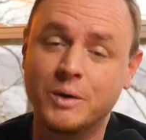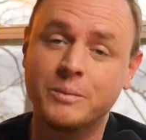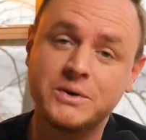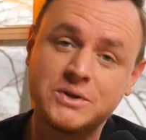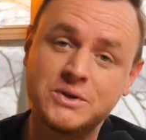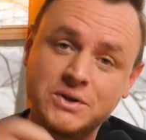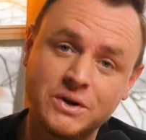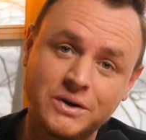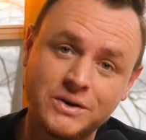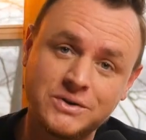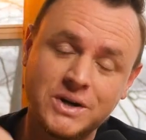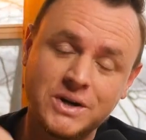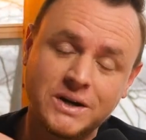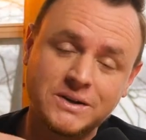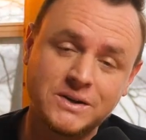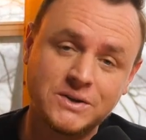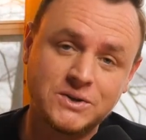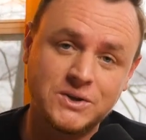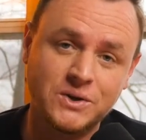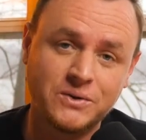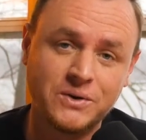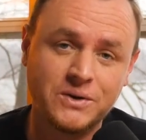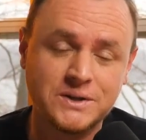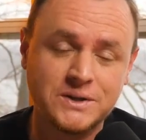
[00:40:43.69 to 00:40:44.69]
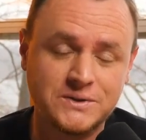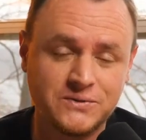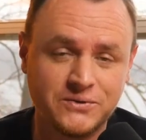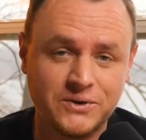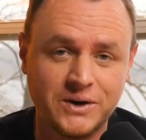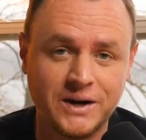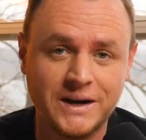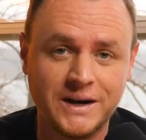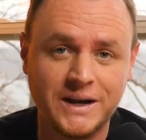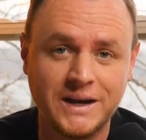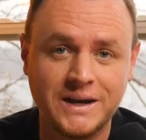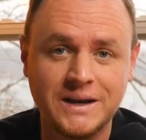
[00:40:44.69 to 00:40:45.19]
Be sure to check the show notes for
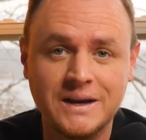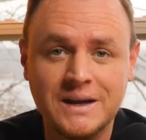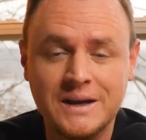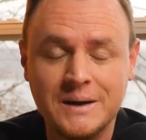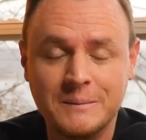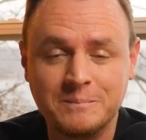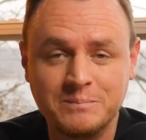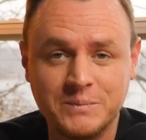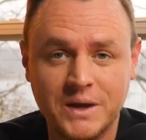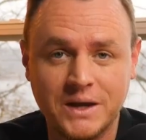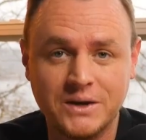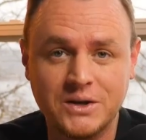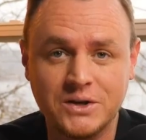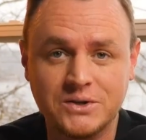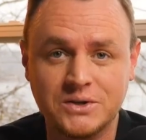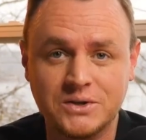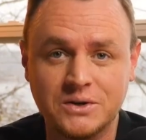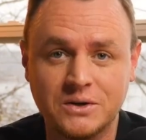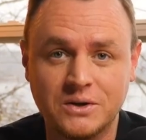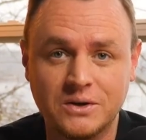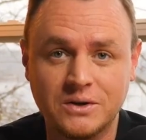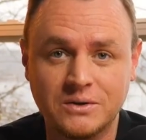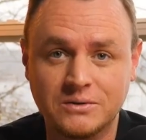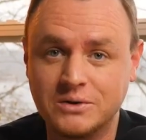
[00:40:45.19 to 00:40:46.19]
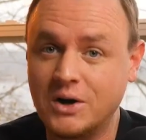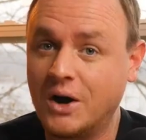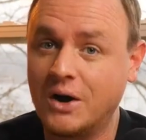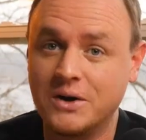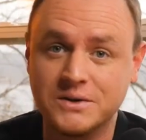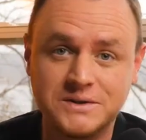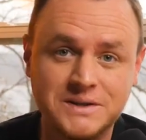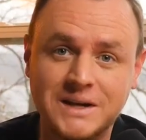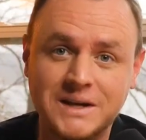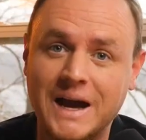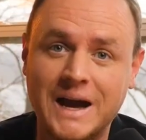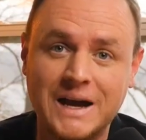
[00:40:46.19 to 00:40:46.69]
any additional
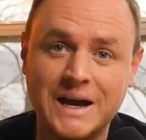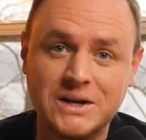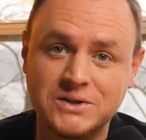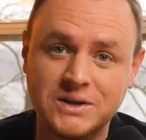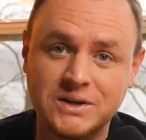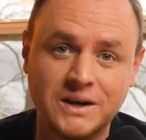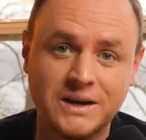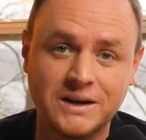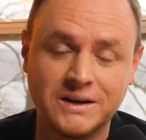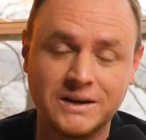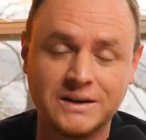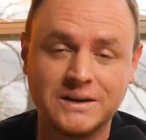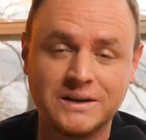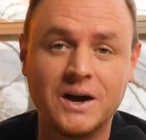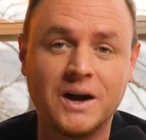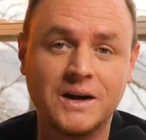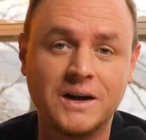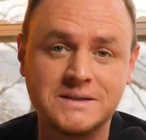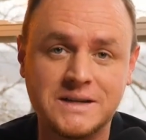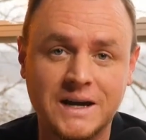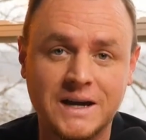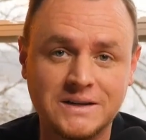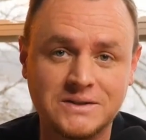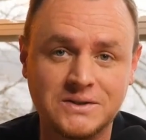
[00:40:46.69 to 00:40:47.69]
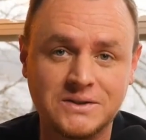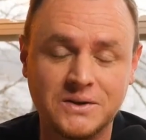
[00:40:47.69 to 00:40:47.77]
calls to action and contacts.